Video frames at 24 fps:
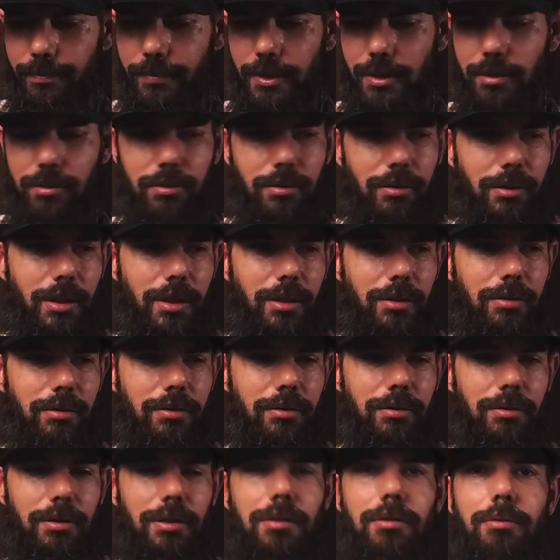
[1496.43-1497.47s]
So yeah,
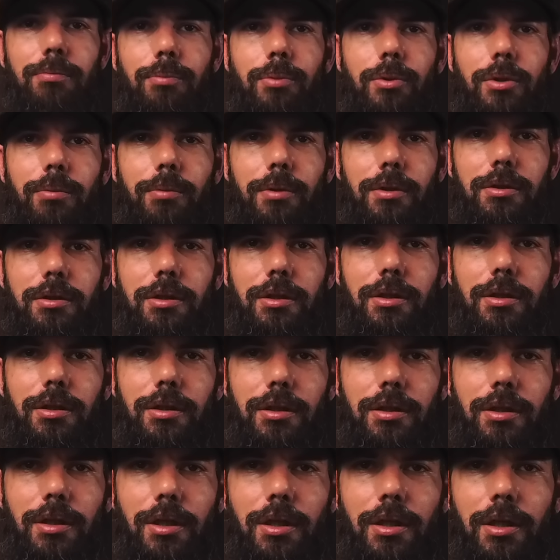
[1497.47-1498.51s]
that's pretty much it.
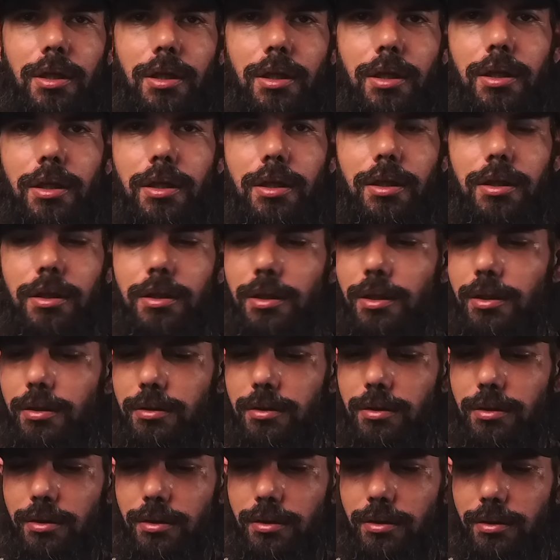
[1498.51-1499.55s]

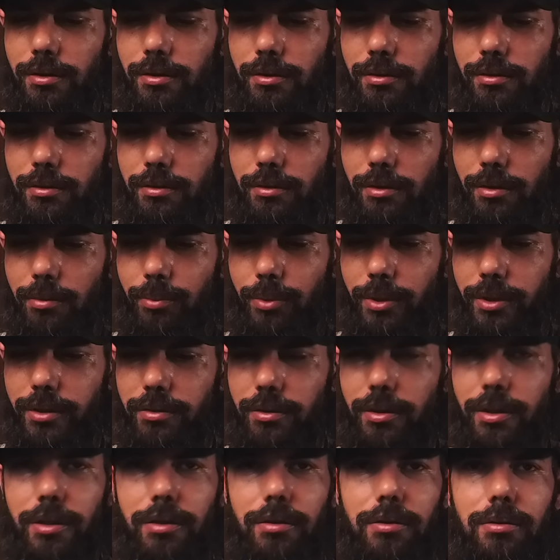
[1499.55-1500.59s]
That's the
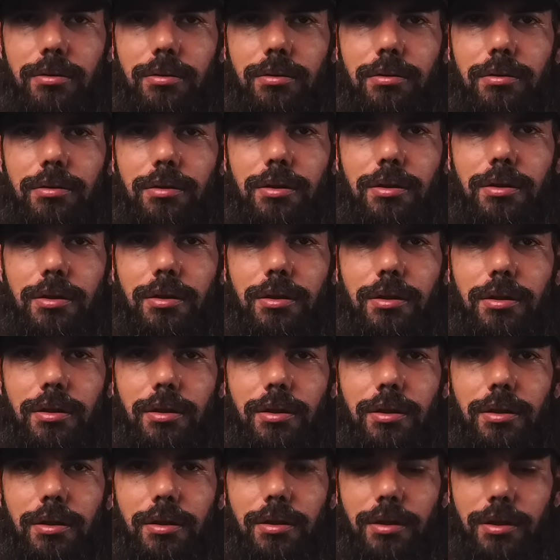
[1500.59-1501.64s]
compressor I use.
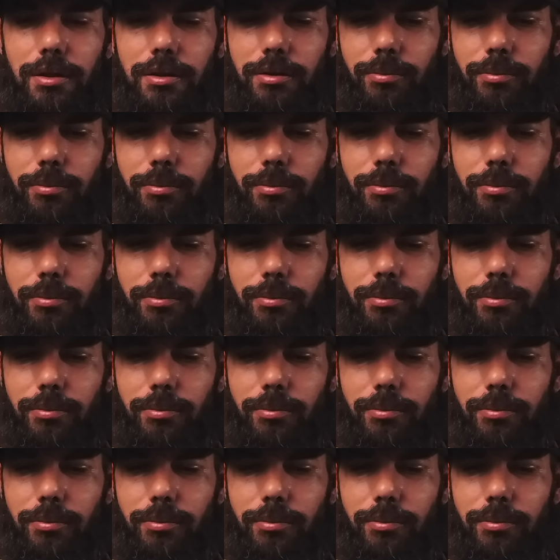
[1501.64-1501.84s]
That's a